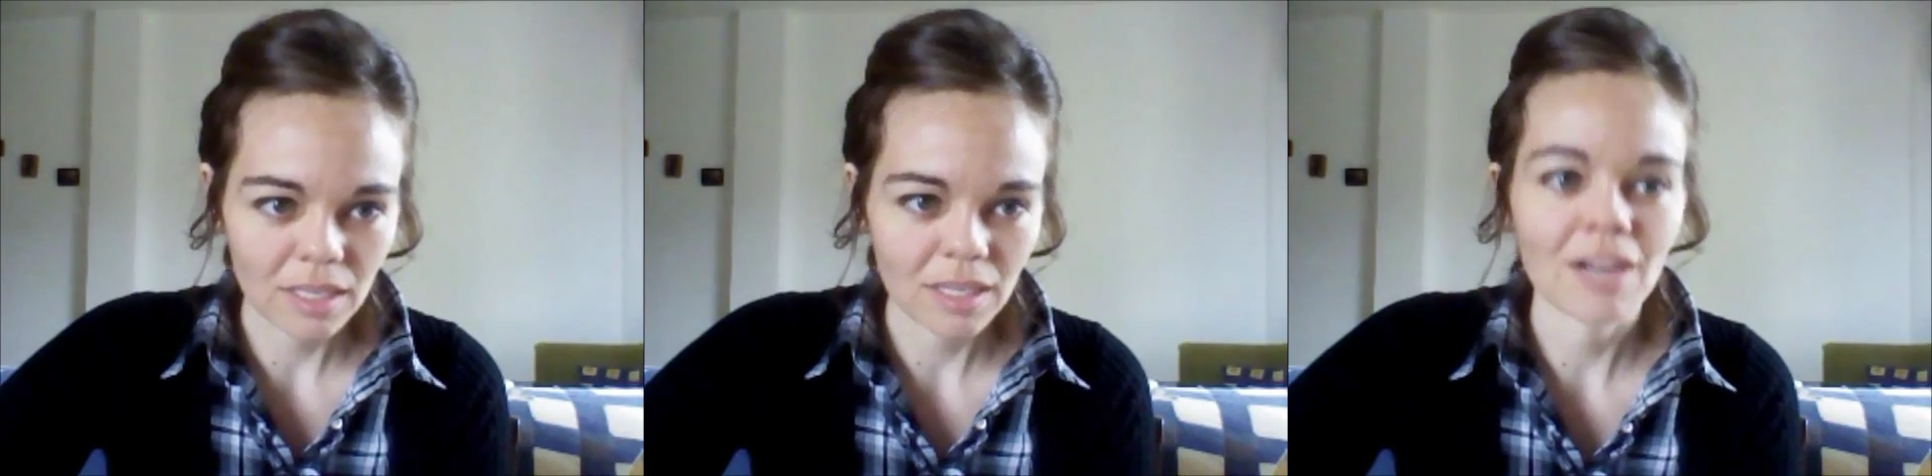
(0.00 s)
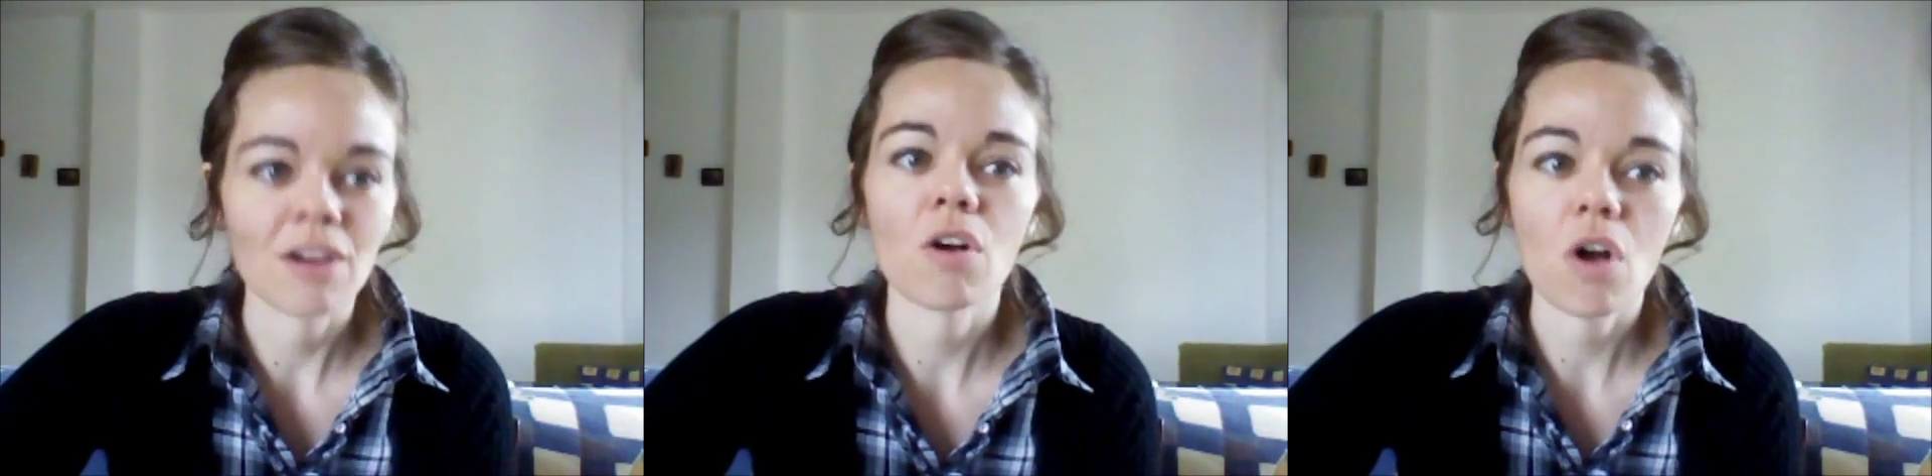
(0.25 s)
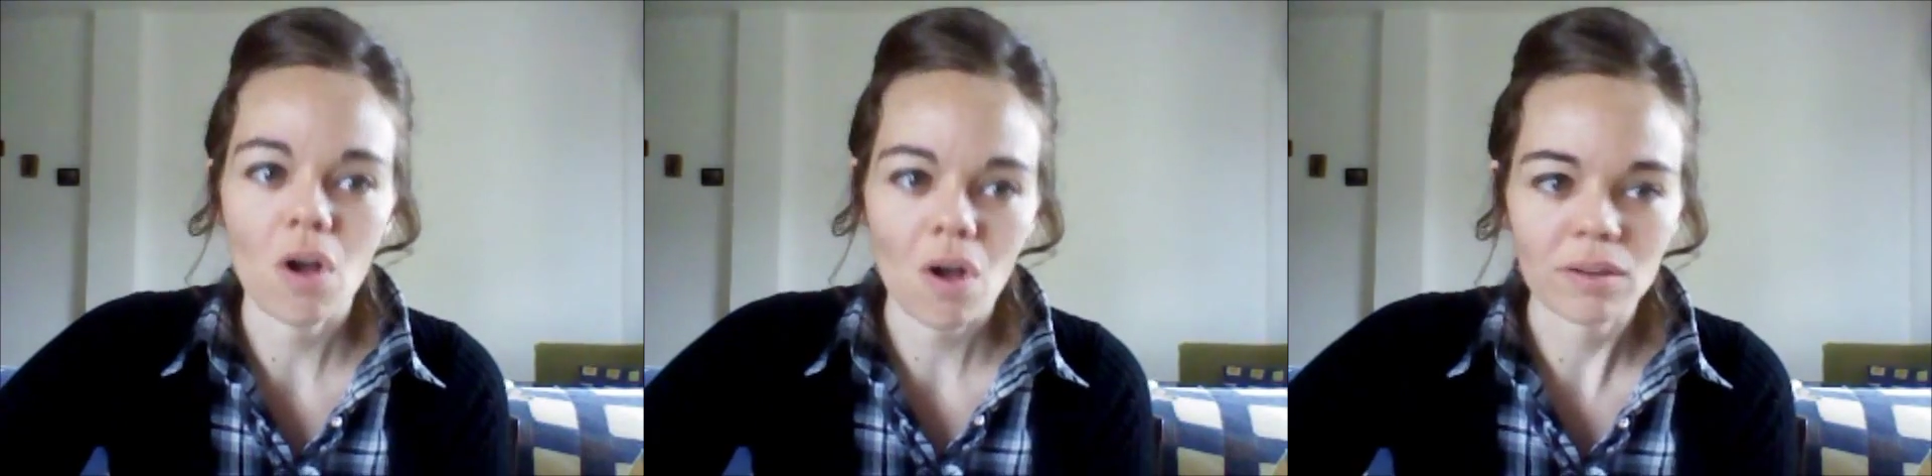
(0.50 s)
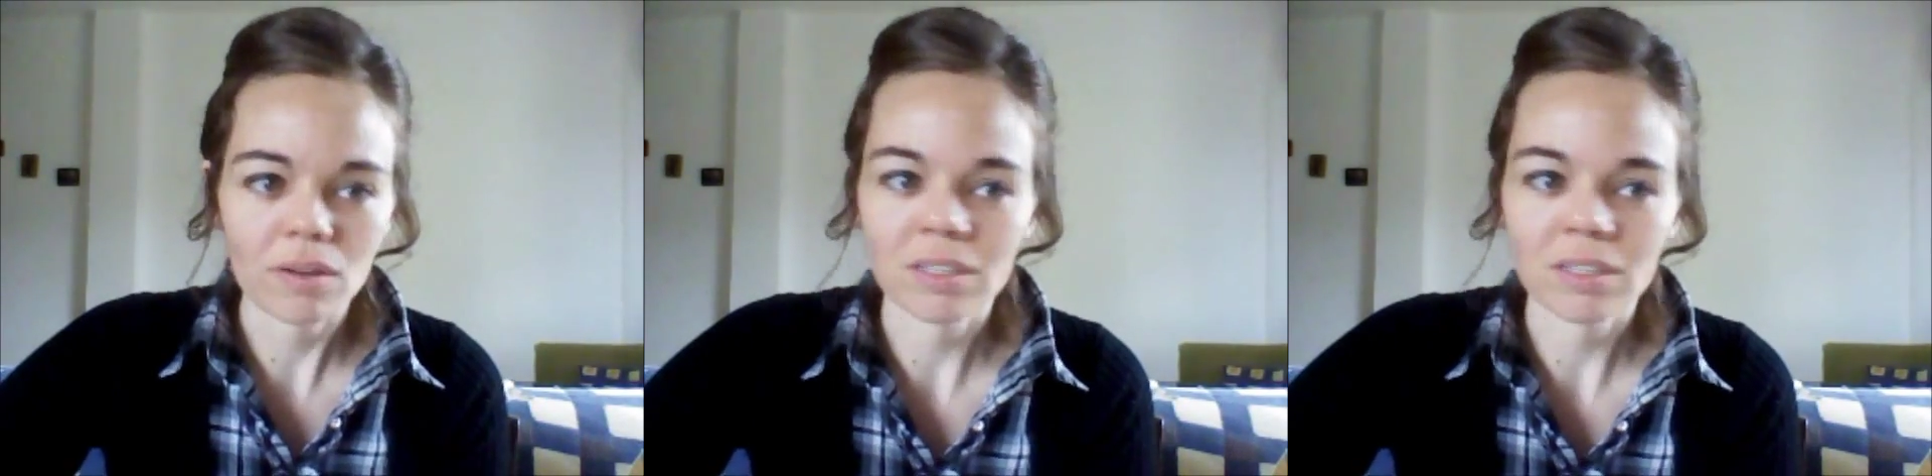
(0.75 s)
They are,
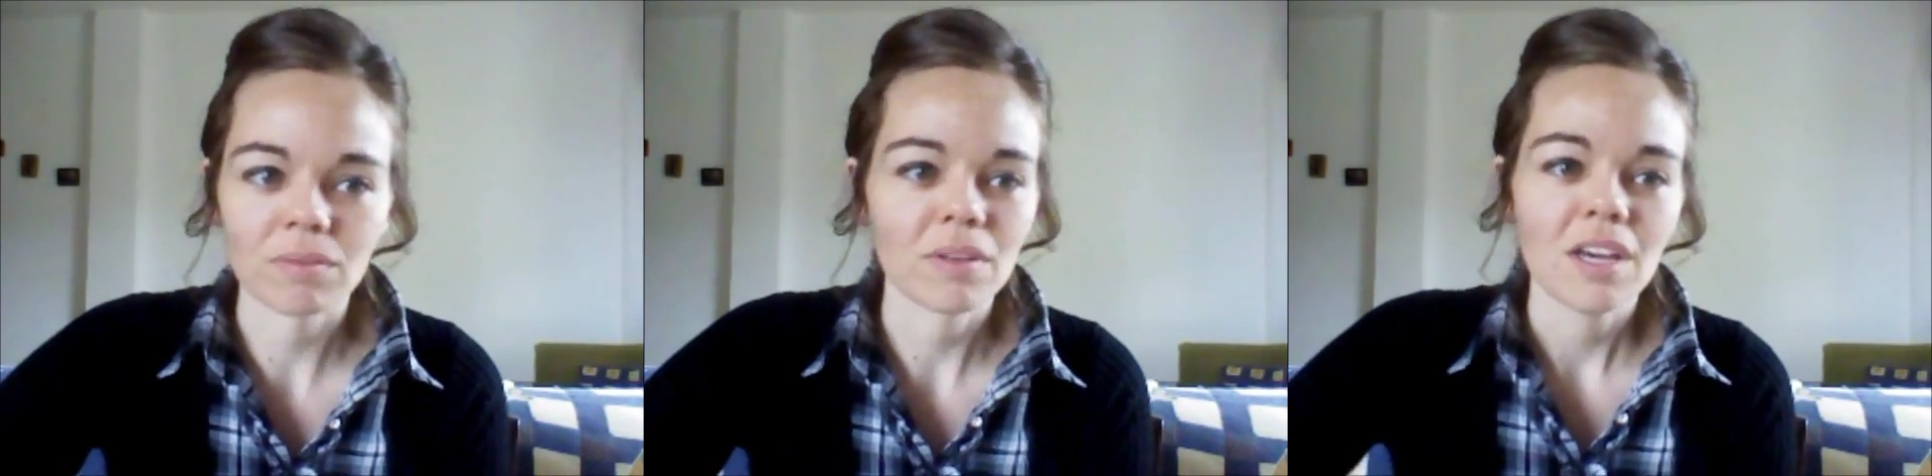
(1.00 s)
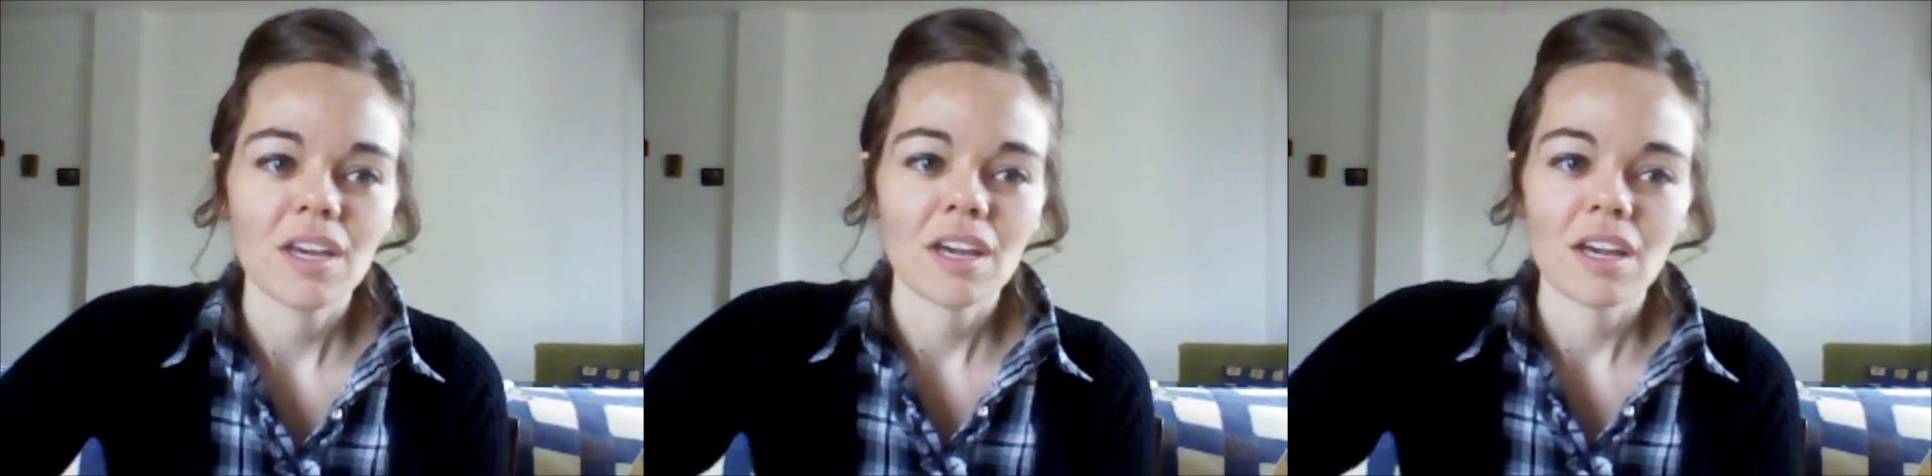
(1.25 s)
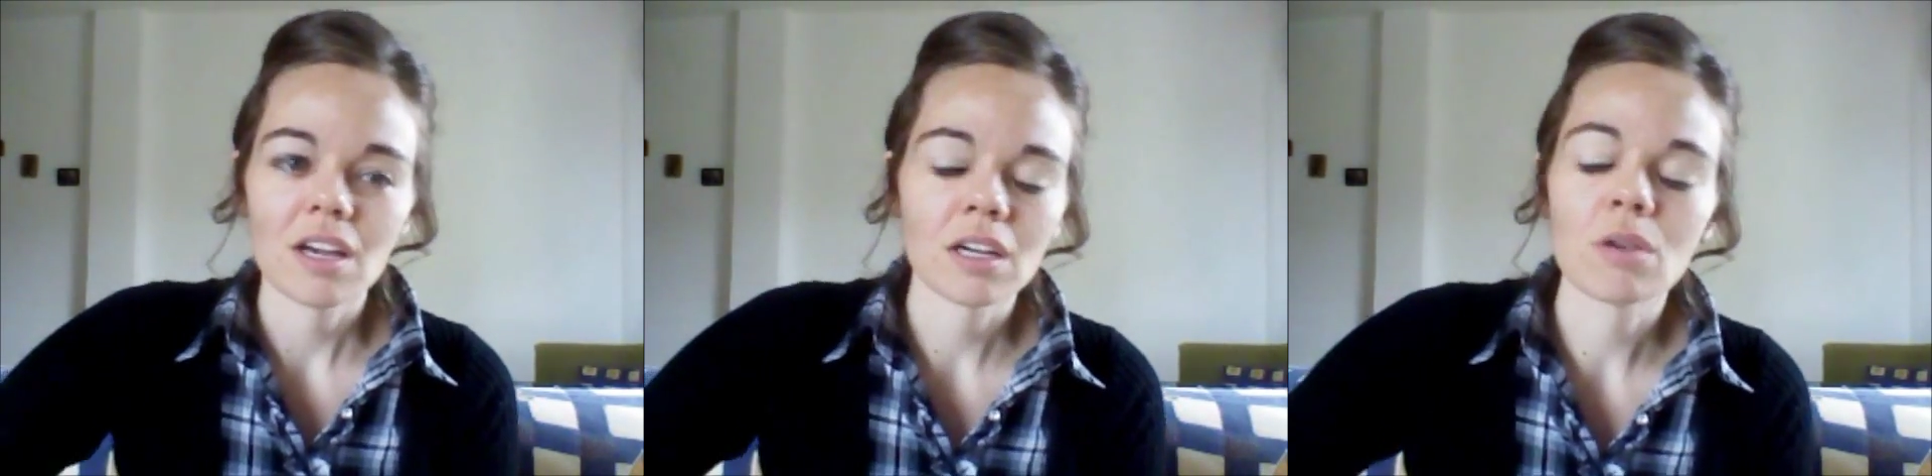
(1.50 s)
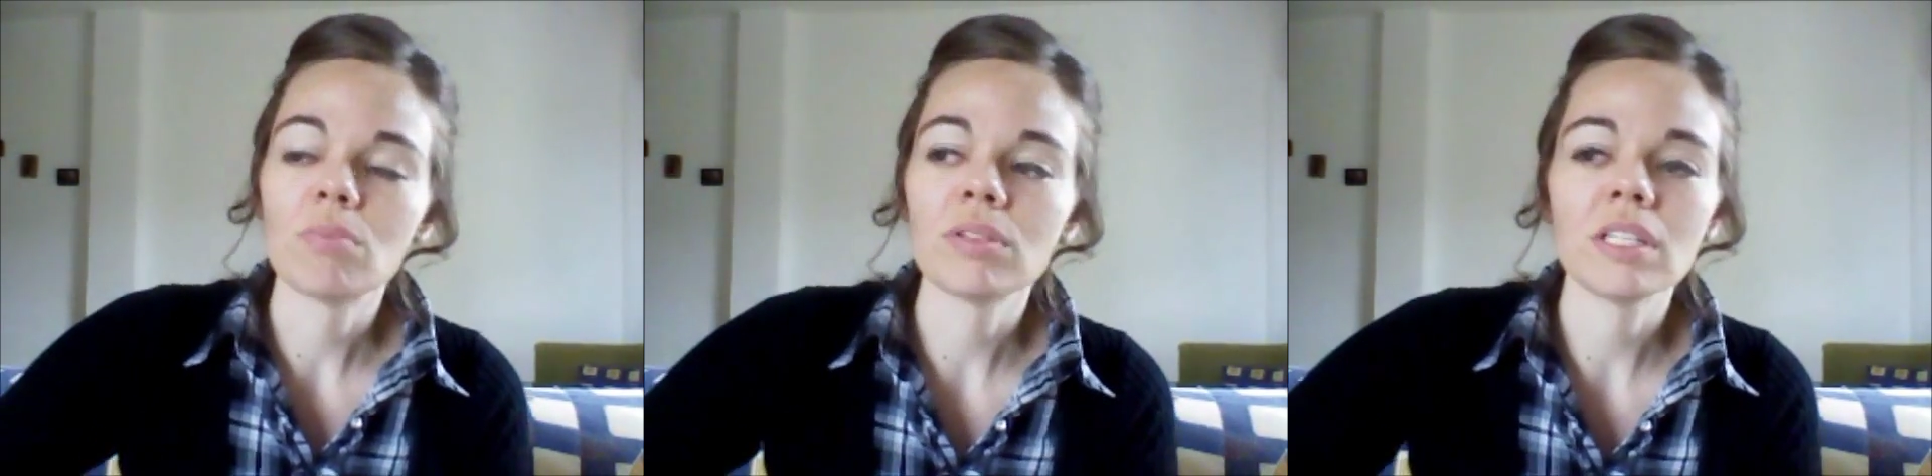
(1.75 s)

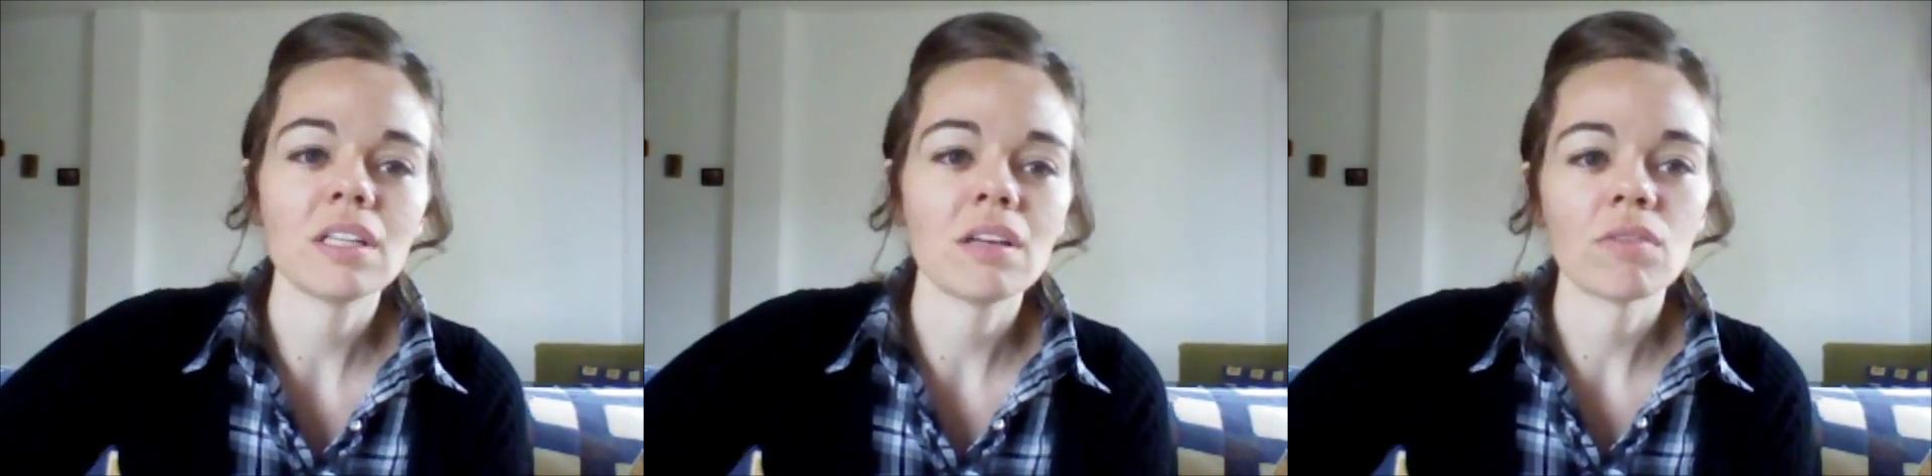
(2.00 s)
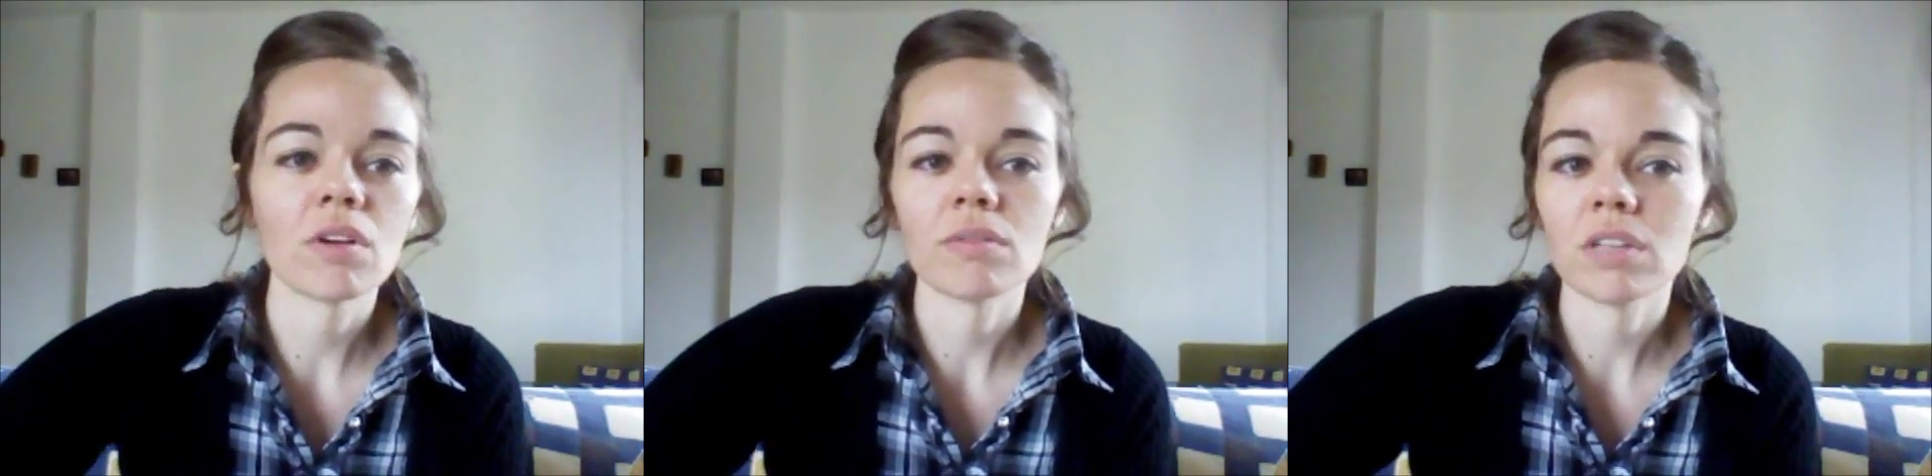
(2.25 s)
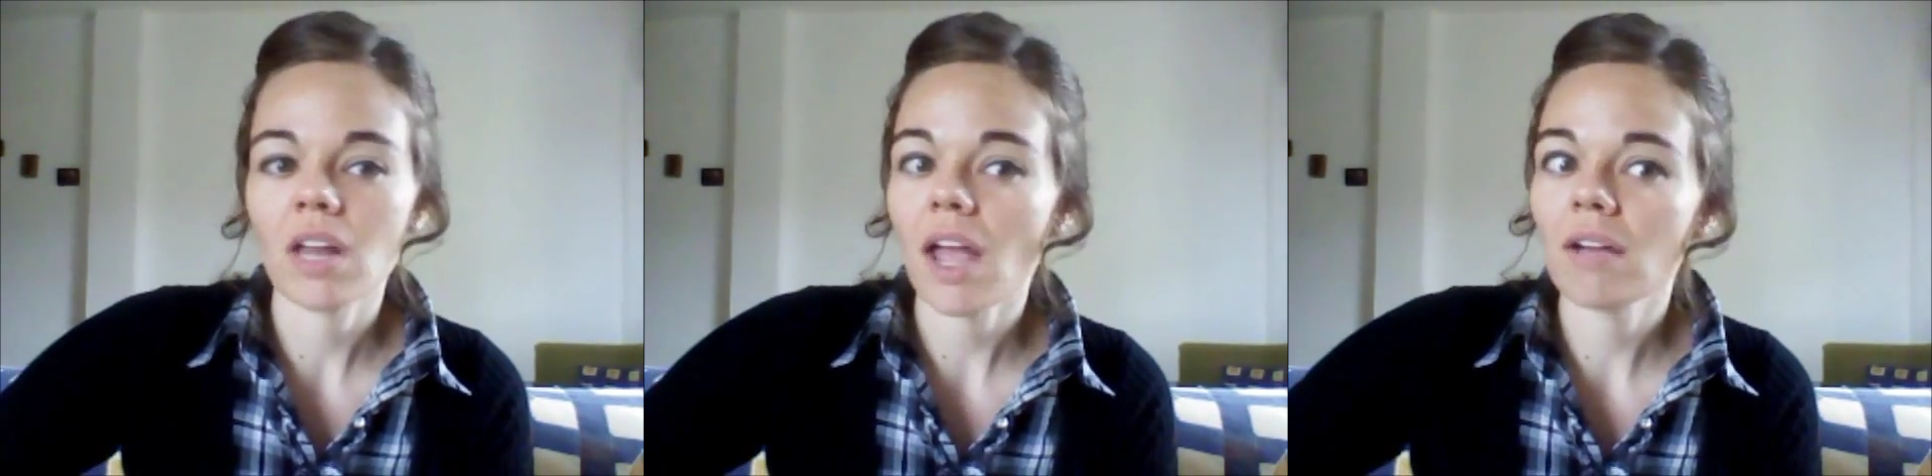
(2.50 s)
completely involved in